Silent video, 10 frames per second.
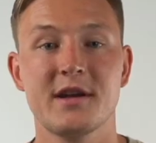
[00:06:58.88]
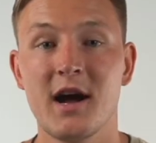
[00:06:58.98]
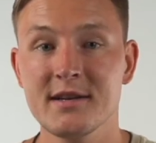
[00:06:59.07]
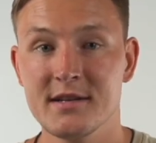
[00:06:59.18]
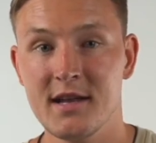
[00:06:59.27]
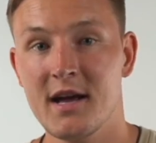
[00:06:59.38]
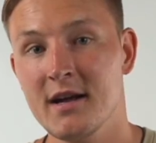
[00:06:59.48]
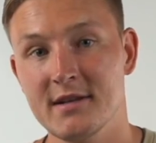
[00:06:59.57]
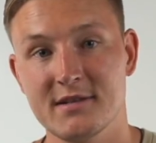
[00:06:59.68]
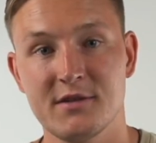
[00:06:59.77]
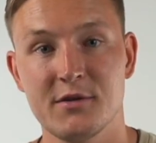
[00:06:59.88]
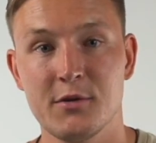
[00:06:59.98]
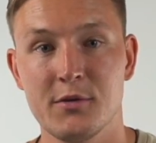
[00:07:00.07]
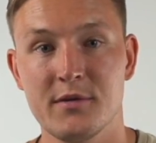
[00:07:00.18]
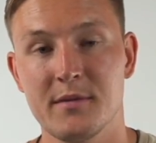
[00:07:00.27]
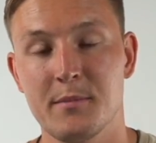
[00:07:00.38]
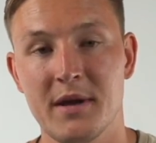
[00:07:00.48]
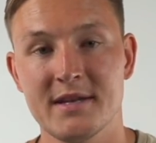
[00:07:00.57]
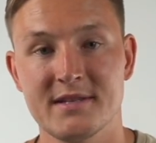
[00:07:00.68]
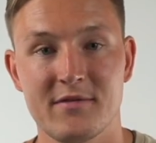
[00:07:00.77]
the gondola to the
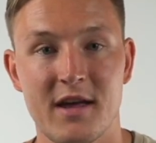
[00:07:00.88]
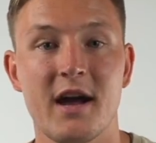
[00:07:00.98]
base of the